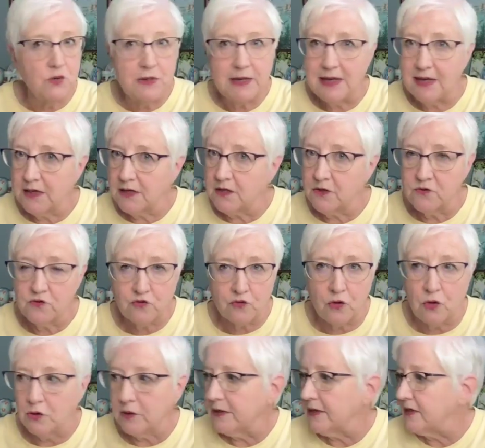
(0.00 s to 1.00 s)
You can't
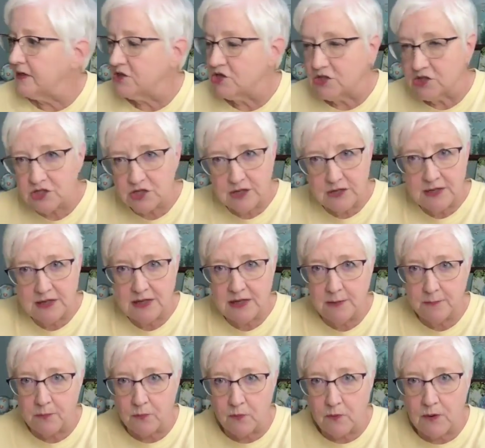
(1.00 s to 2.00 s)
control it. It's just going to
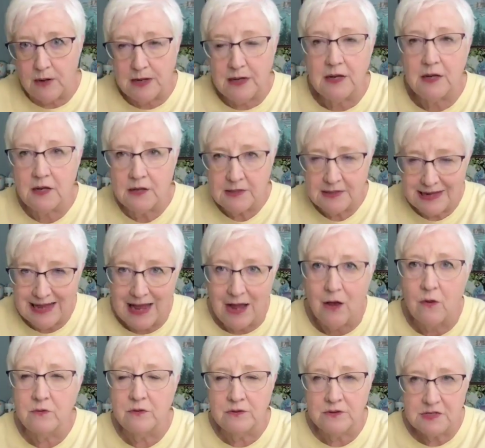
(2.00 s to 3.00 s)
keep running
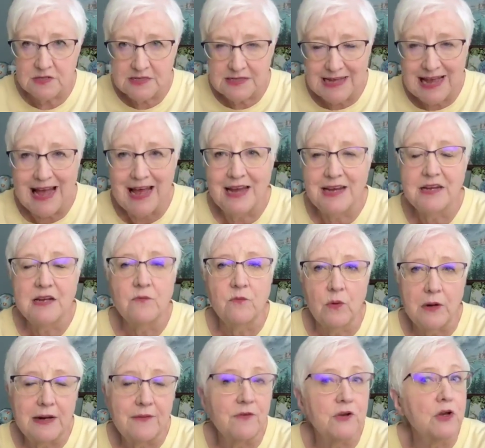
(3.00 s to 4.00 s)
down the side
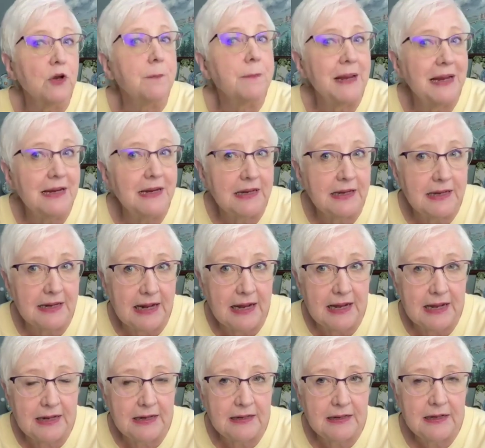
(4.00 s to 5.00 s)
of whatever you're painting it
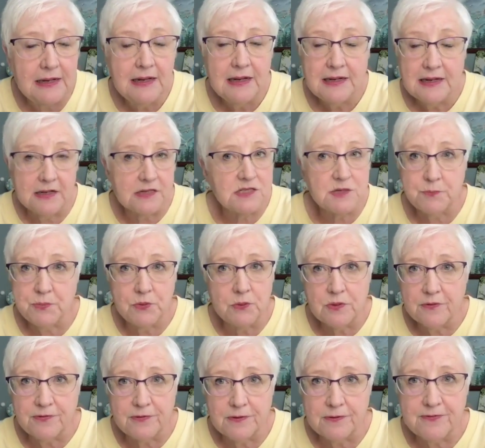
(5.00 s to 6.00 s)
on. Now, it's a
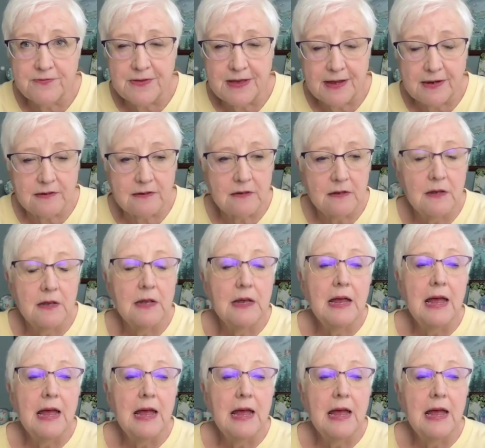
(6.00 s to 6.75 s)
beautiful effect.